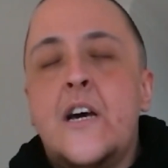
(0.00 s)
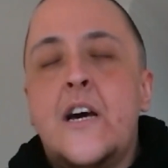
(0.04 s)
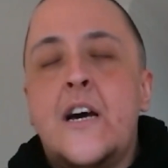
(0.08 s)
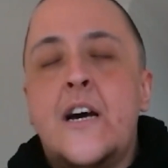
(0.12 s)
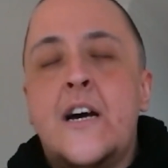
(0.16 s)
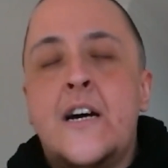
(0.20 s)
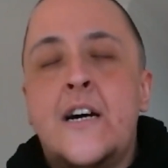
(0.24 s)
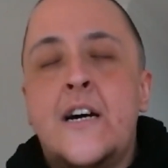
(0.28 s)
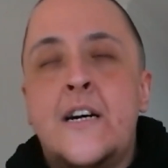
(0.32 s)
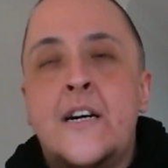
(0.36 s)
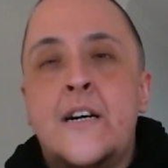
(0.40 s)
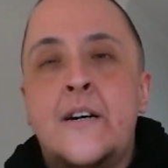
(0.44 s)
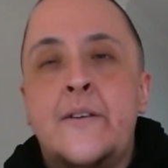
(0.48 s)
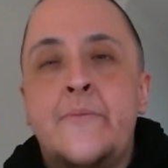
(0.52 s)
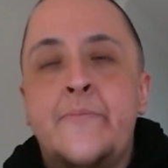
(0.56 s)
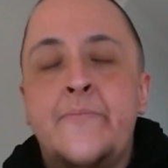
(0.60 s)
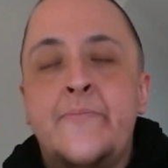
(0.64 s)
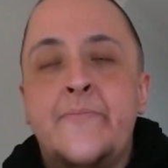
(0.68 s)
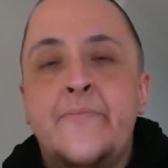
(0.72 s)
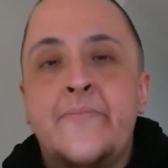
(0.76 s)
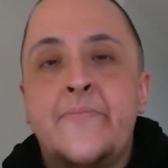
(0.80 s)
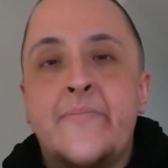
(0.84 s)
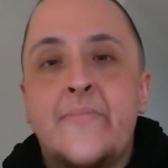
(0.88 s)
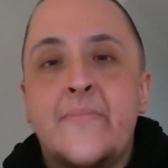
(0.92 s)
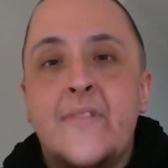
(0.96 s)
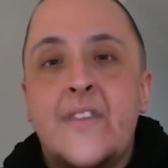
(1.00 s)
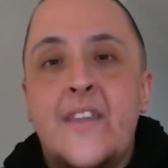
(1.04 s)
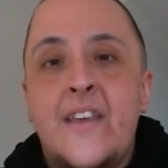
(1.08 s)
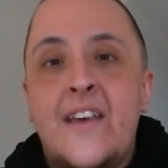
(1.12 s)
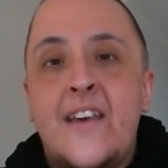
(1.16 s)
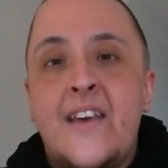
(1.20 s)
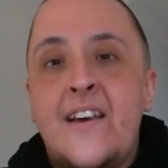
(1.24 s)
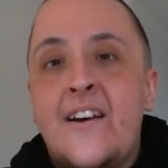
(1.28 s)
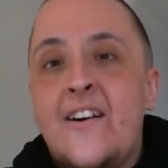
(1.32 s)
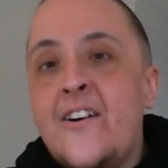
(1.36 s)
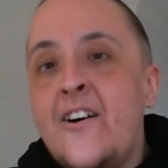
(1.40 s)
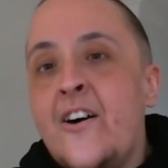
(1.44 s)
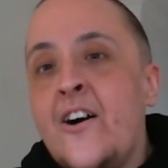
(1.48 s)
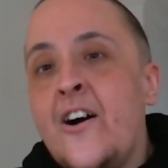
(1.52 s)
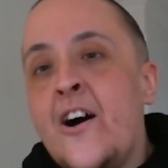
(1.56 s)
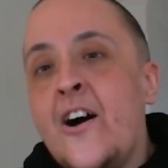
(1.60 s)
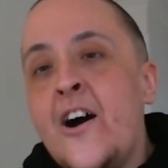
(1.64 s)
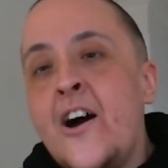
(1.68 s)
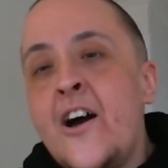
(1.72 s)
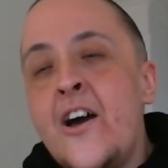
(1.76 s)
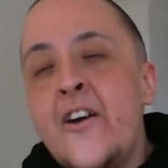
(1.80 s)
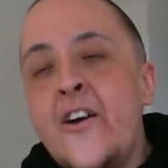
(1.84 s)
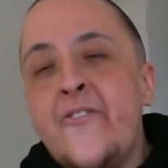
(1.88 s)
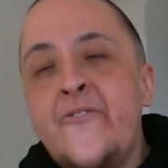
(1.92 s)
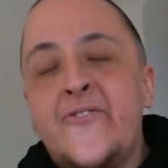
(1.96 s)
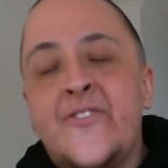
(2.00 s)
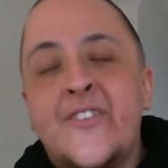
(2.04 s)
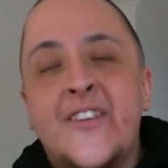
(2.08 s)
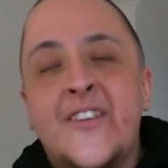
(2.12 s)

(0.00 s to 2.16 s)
I'm a